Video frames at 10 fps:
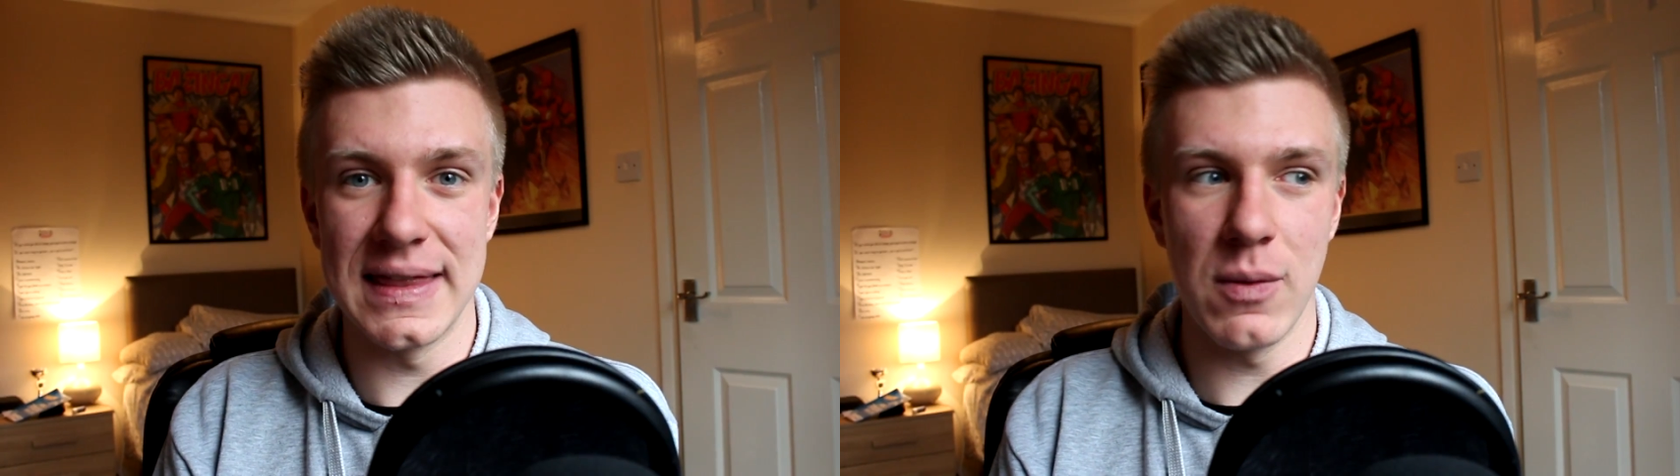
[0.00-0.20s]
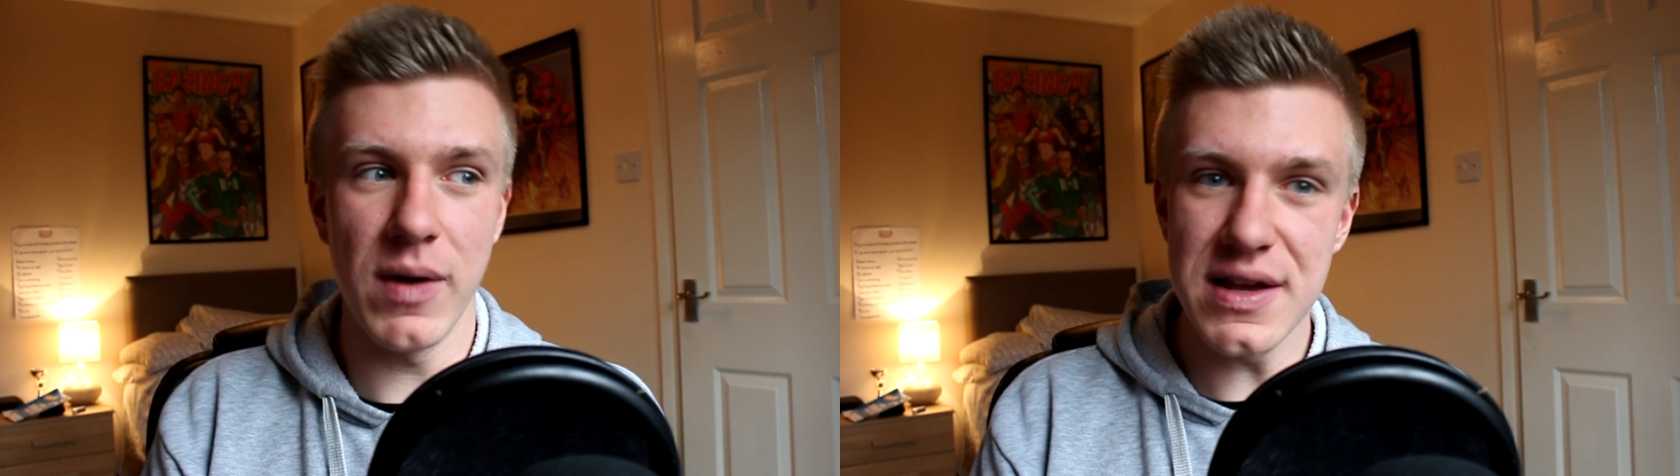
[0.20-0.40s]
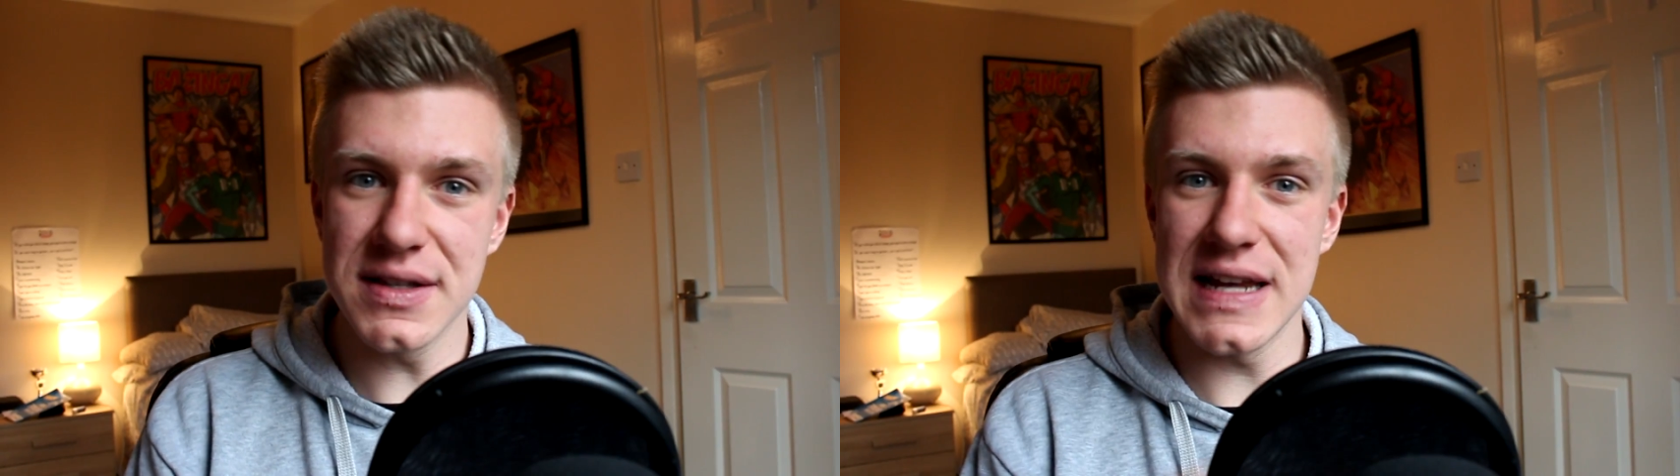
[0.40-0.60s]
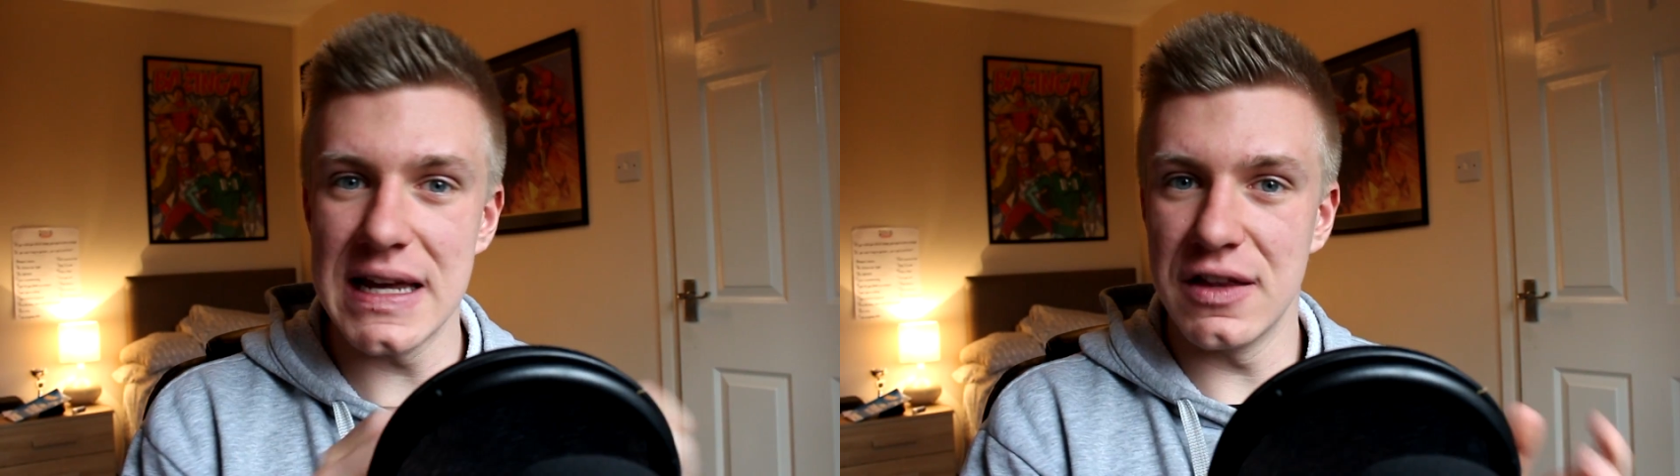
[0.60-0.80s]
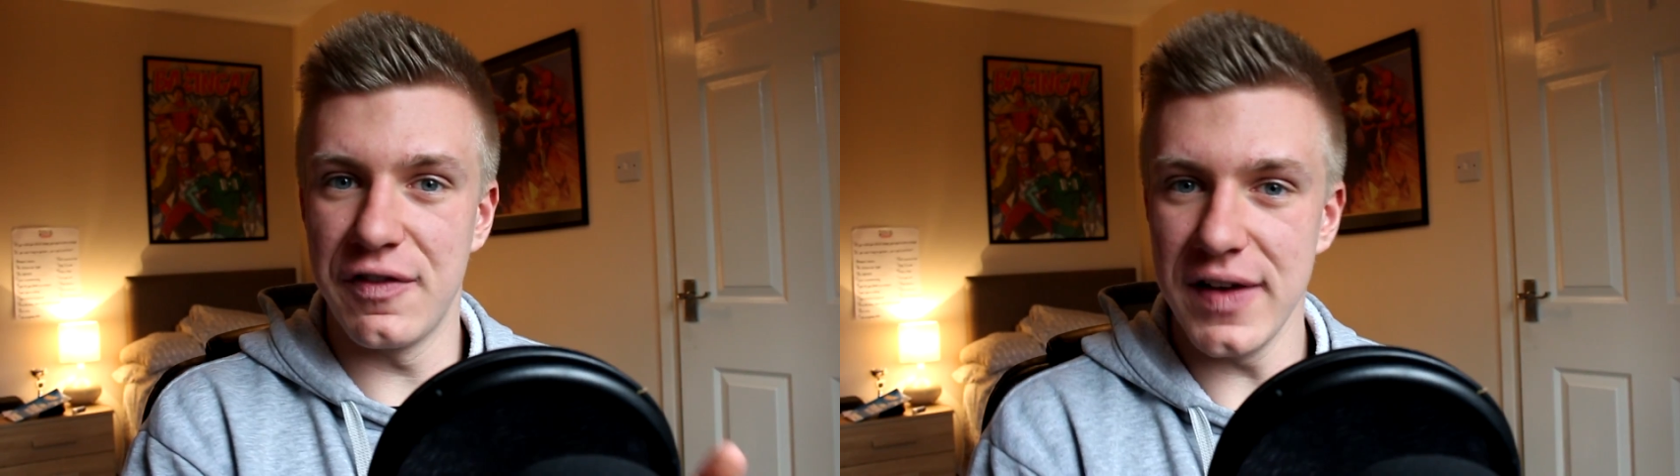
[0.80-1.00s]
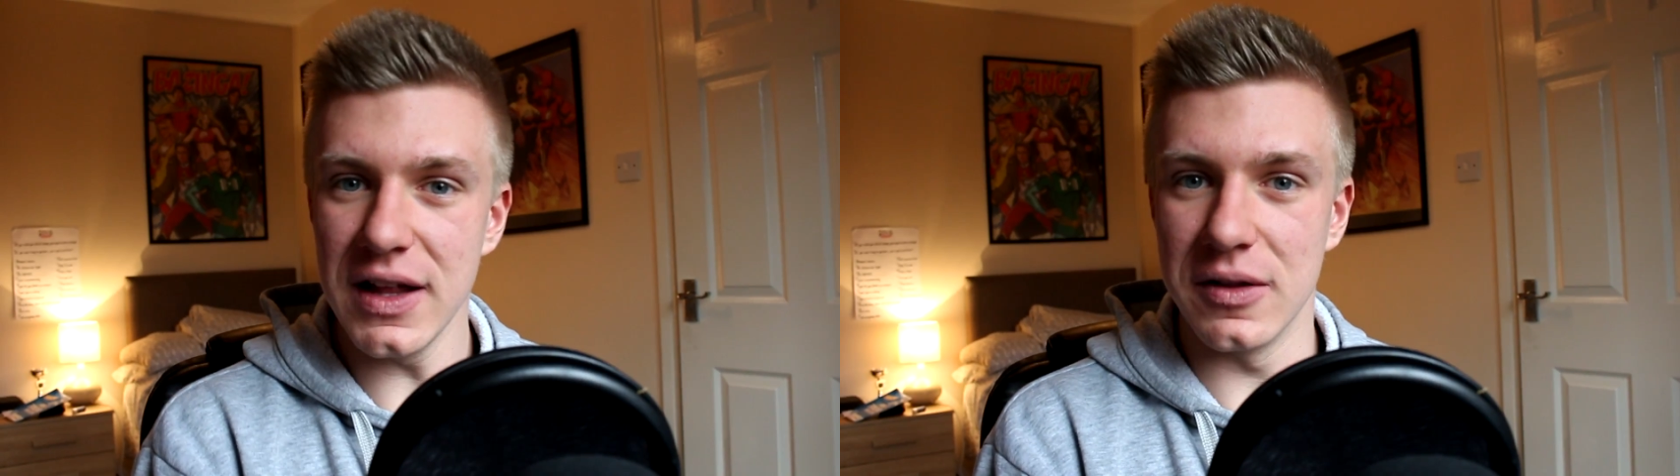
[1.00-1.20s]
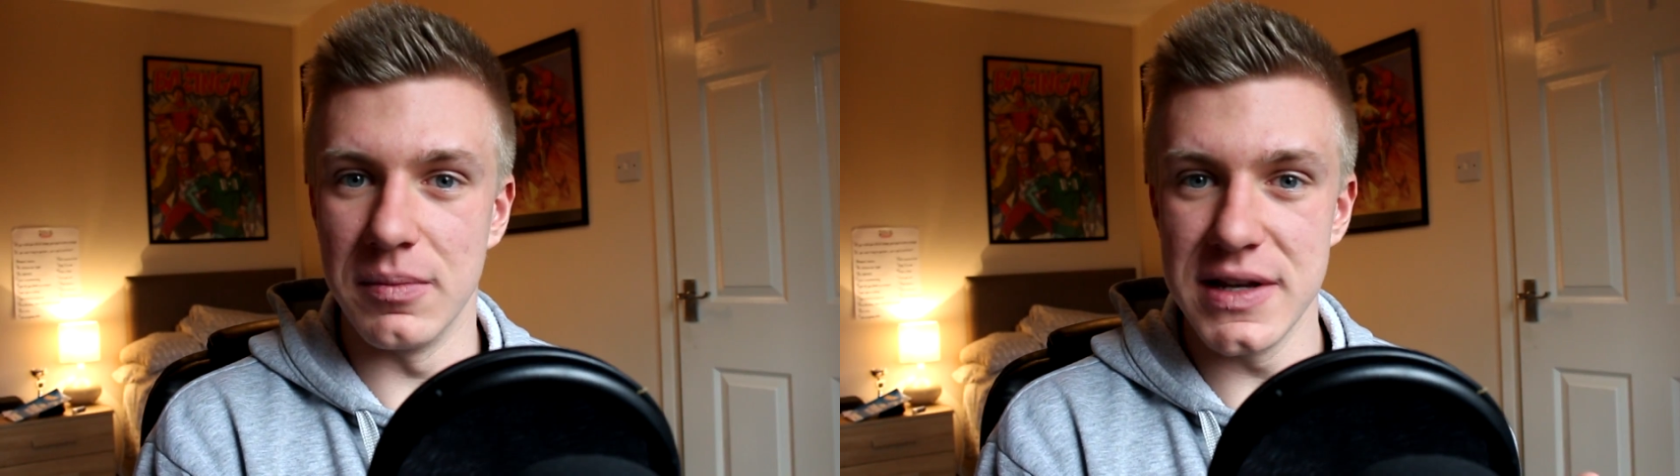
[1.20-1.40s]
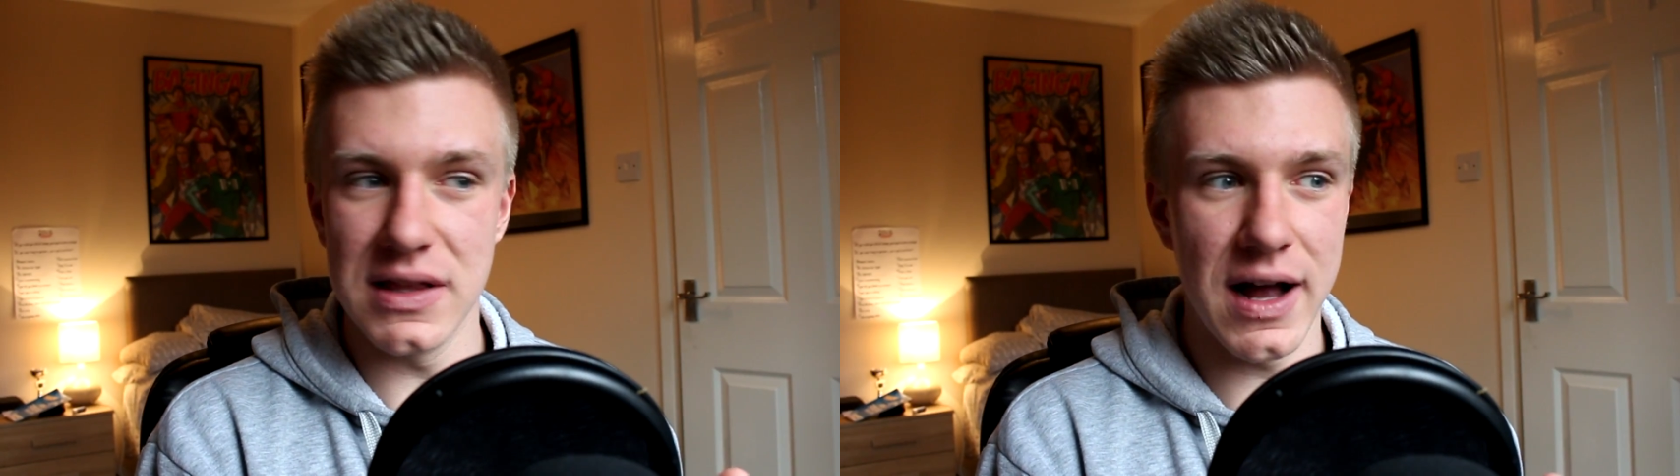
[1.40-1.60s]
and then when you see it in the
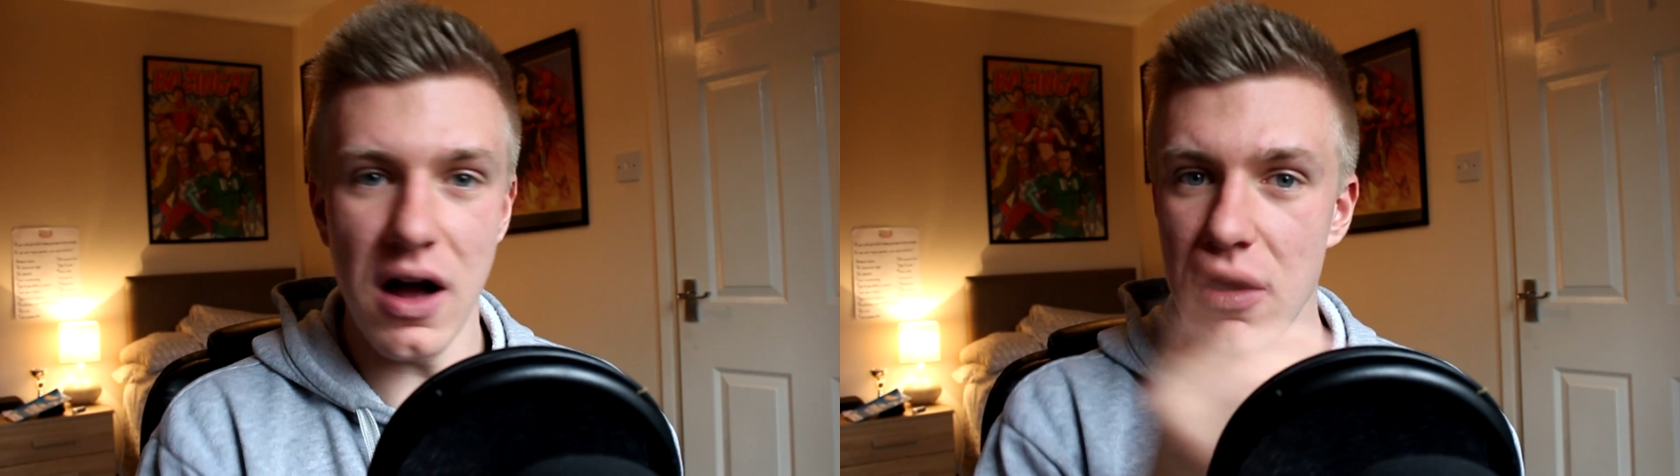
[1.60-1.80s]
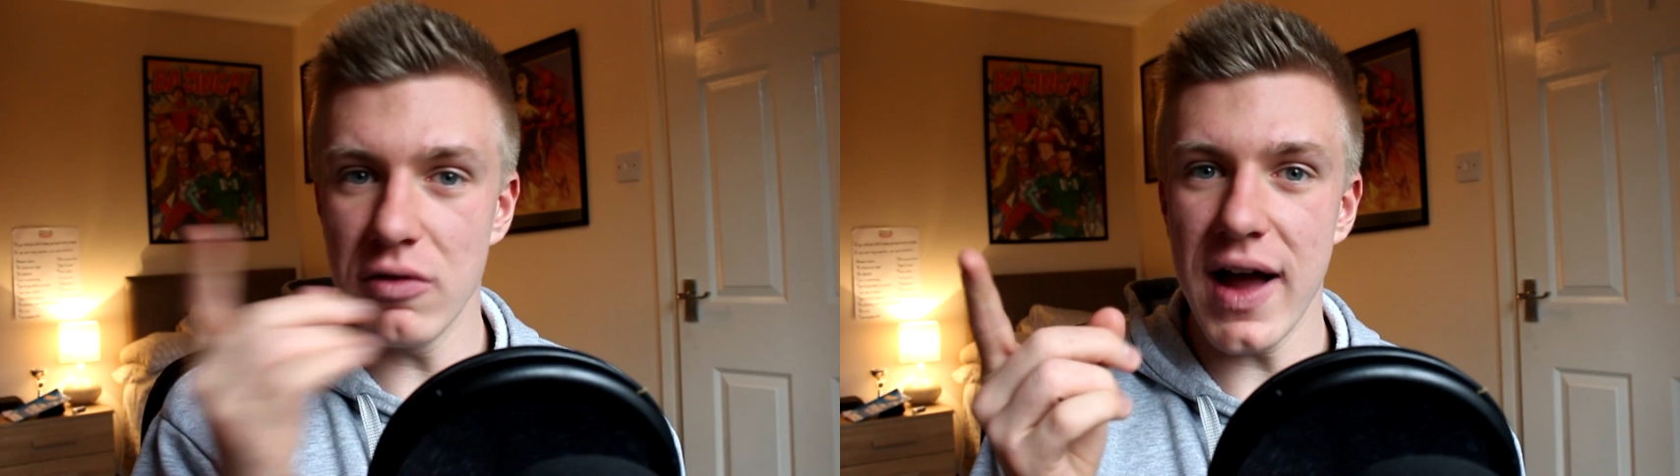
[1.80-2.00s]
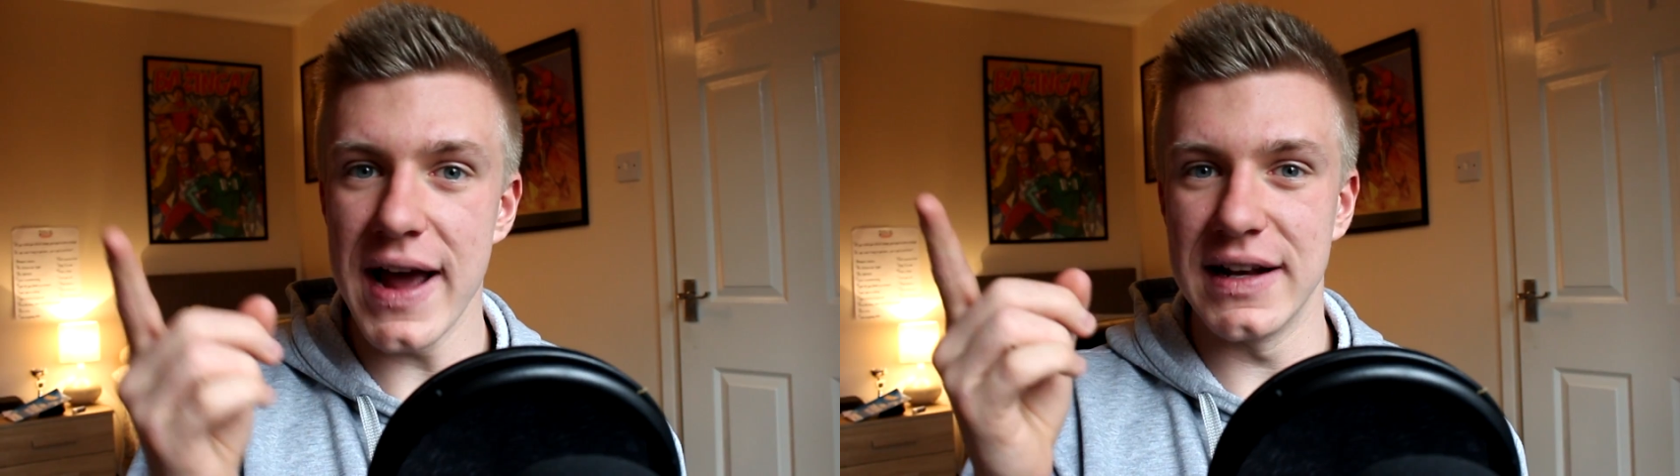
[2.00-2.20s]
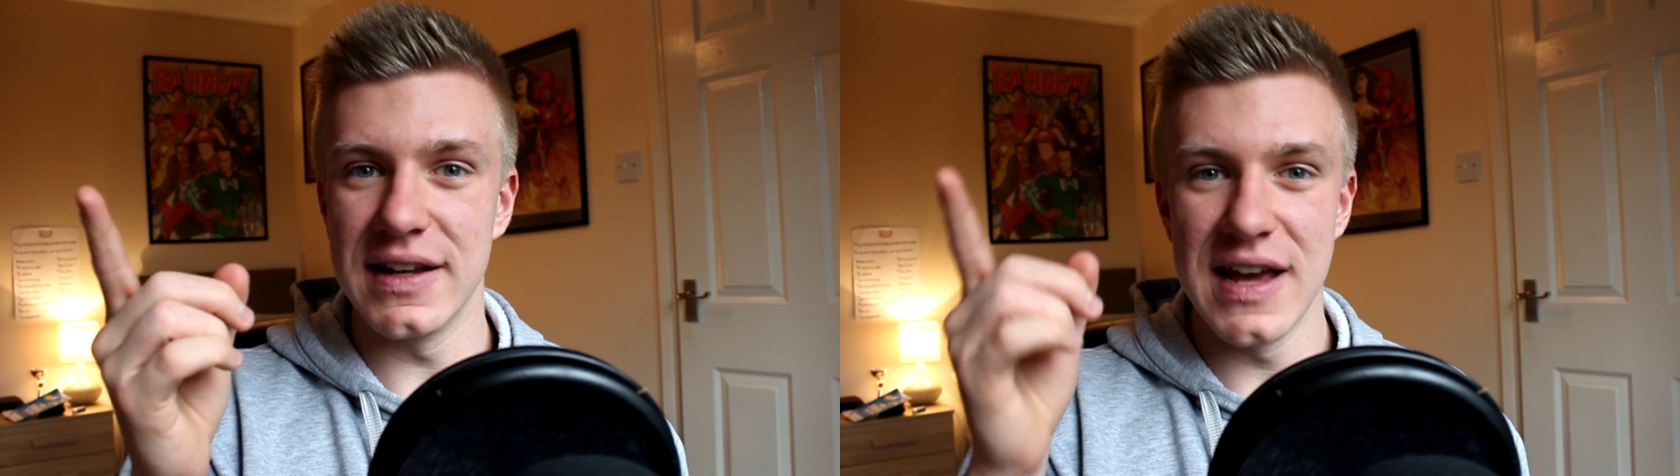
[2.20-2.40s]
film, you're like, oh right,